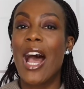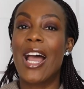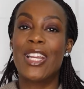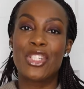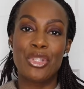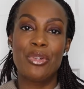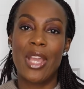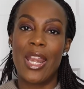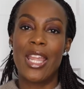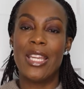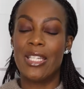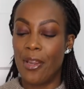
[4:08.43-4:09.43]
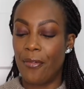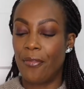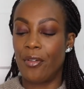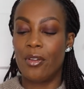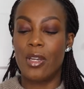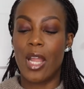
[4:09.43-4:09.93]
I do get it in
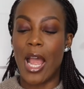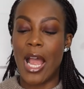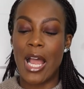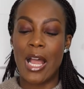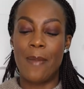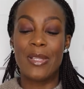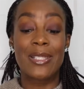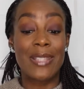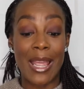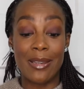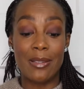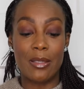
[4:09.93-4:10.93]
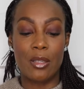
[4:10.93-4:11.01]
different scents.